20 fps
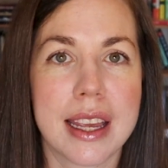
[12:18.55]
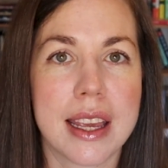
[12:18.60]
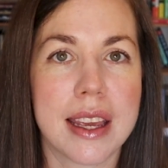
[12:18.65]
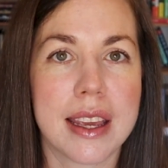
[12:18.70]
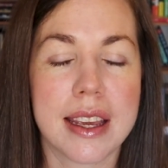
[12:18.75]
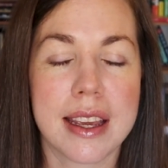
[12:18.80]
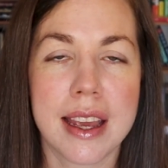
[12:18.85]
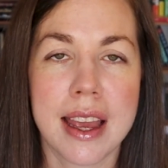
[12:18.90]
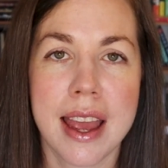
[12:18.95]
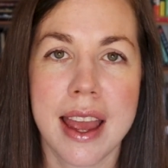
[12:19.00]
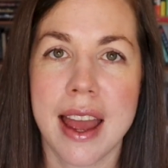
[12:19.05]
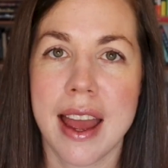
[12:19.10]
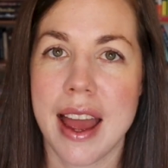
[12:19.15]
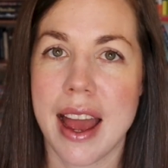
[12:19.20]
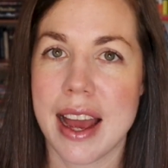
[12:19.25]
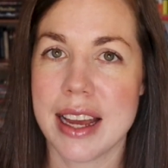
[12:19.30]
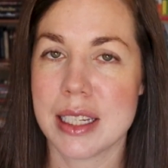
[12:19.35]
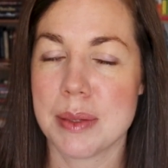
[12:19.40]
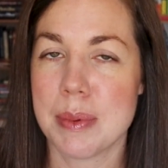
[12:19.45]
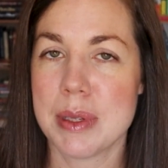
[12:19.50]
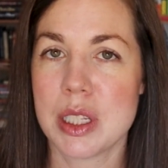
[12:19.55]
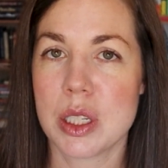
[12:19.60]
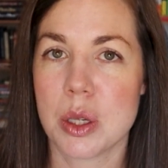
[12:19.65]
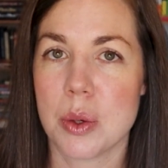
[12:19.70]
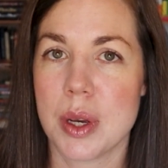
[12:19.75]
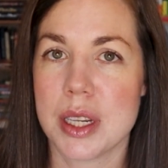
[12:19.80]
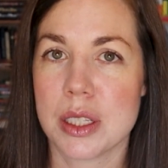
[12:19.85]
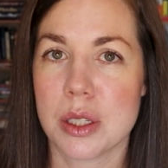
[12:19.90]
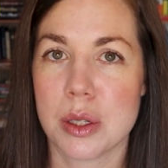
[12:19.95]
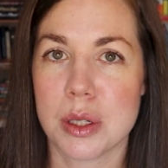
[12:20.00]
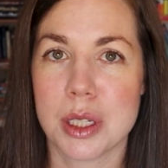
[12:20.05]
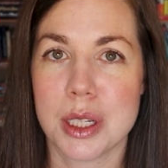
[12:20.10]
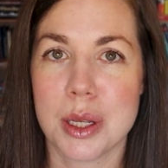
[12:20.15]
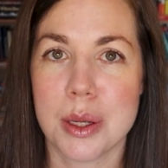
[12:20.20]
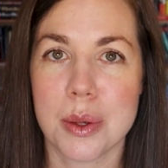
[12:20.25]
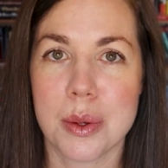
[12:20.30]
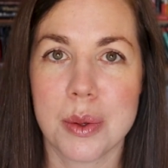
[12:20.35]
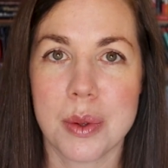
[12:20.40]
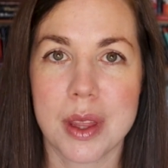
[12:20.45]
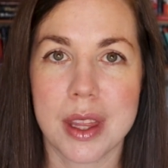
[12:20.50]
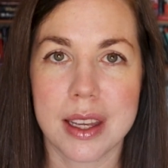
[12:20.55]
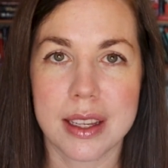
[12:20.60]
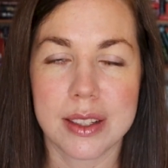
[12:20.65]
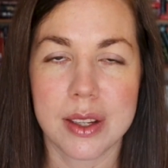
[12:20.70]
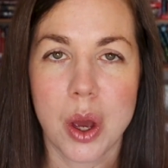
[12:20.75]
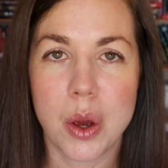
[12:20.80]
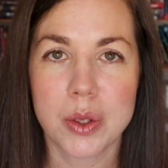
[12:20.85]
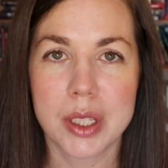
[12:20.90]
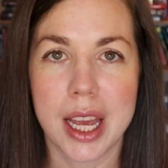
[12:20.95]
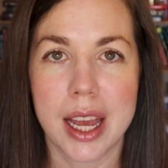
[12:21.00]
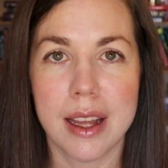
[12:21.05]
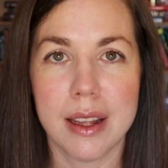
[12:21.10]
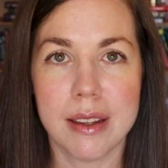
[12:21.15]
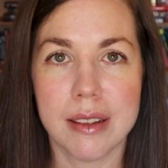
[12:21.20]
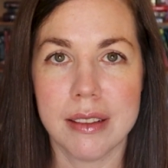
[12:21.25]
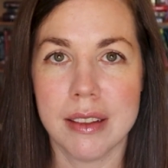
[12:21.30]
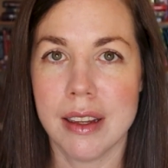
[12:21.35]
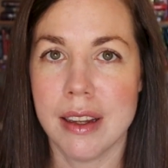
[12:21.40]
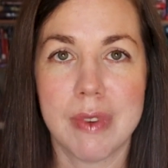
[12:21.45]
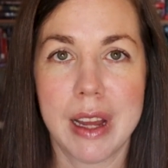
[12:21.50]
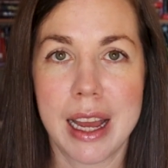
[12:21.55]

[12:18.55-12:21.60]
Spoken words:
He has been sequestered to this hotel